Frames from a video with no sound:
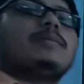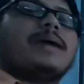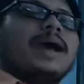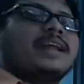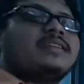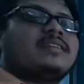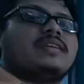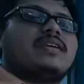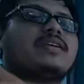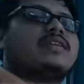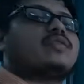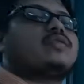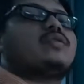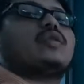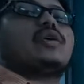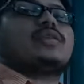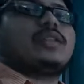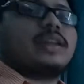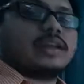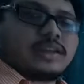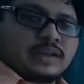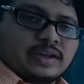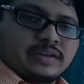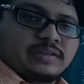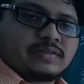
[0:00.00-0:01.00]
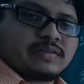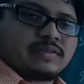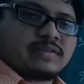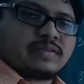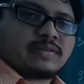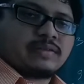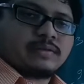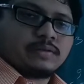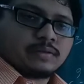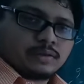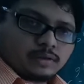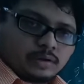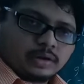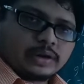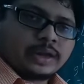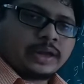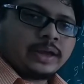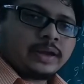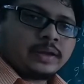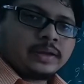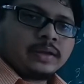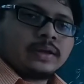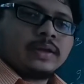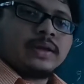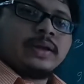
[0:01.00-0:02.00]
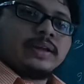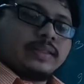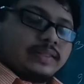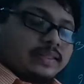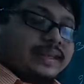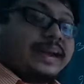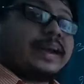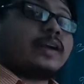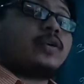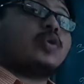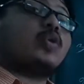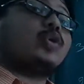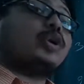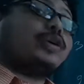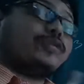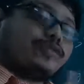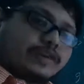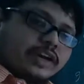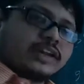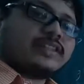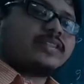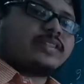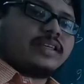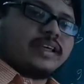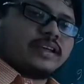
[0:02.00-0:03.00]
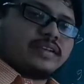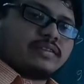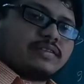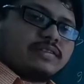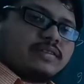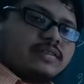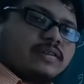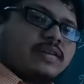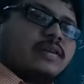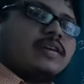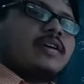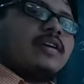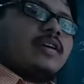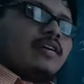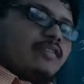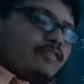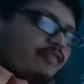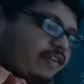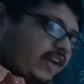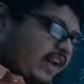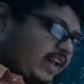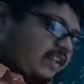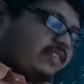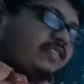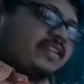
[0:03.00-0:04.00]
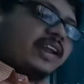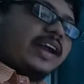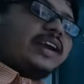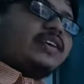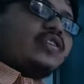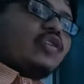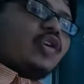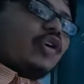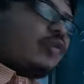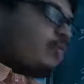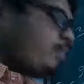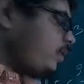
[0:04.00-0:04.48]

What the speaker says: match. It is not the case. Okay, they are two different things. Valence electron